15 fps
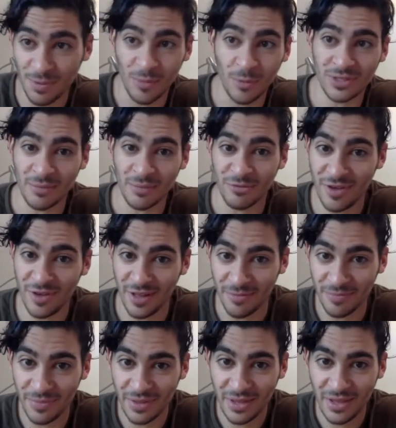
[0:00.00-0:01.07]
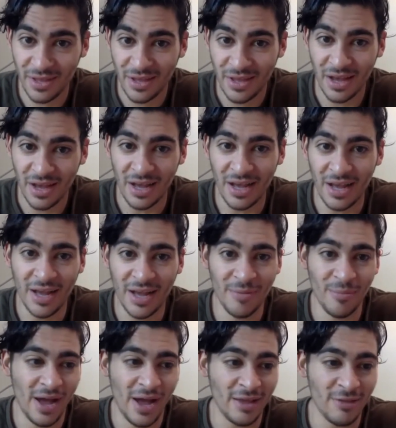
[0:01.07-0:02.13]
more time with Phil.
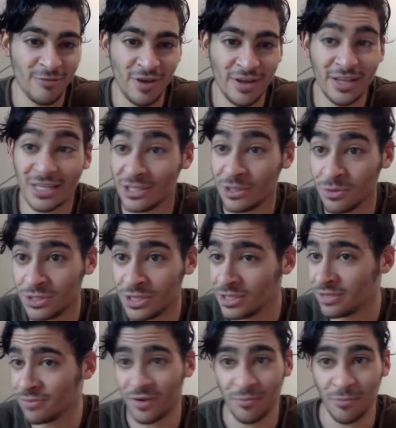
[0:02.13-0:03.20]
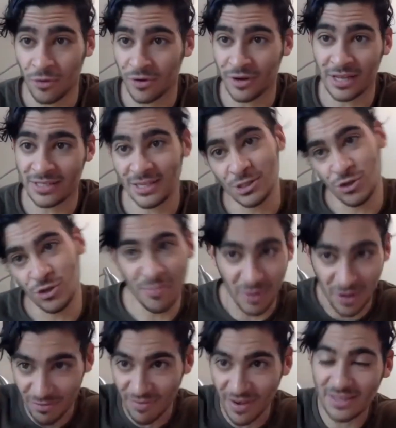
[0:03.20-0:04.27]
Um, I'd find excuses if I'm organizing a trip. I'd
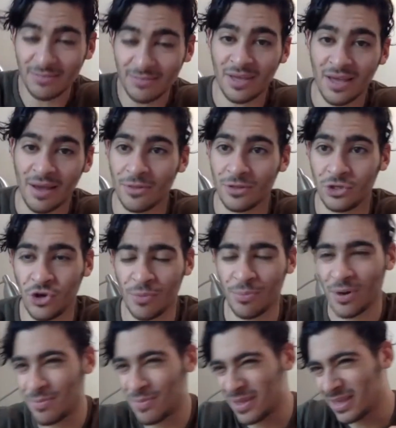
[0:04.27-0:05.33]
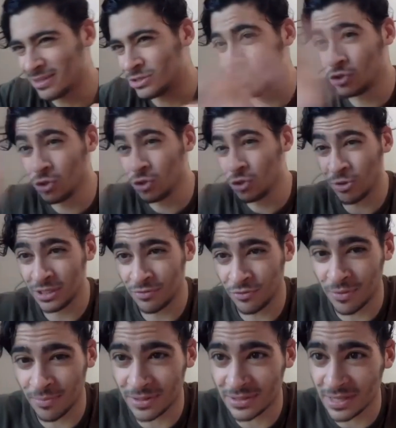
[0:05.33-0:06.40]
invite them to come on the trip, and I'd make it super easy
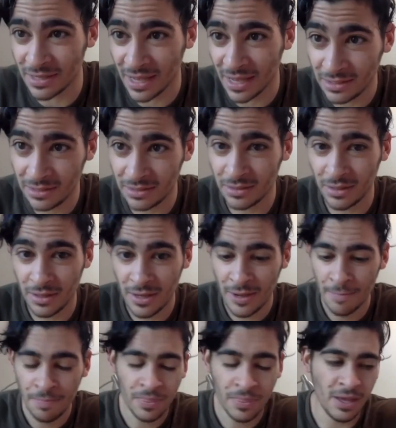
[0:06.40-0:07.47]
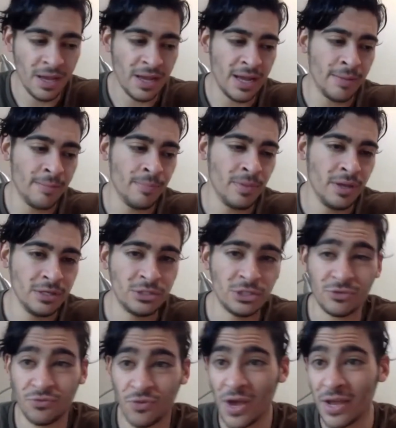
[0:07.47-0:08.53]
for them to say yes. Hmm. Um,
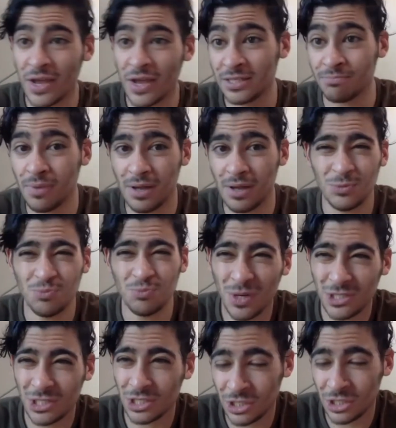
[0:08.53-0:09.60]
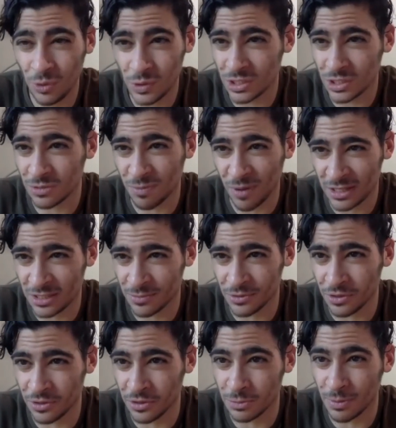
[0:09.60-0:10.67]
just find as, as much excuses as
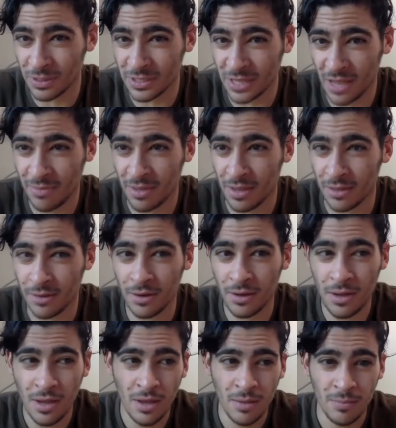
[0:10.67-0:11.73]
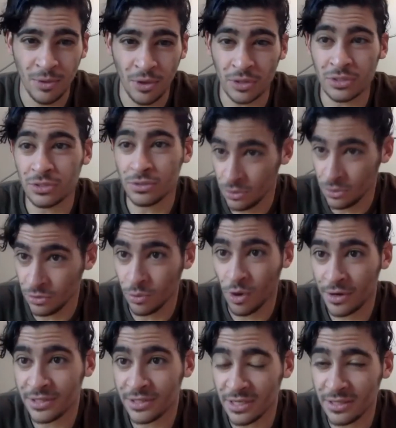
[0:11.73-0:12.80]
possible to go spend time together, because you
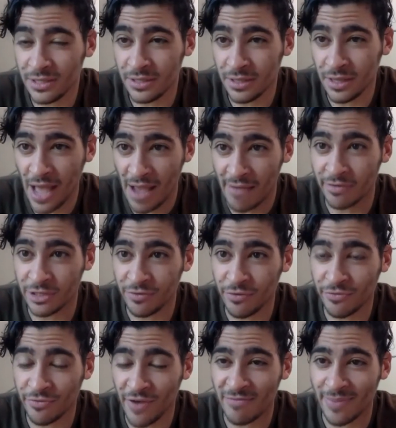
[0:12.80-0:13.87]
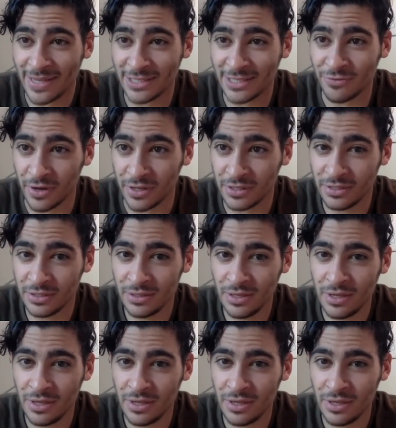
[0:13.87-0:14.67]
are indeed the average of your five best friends.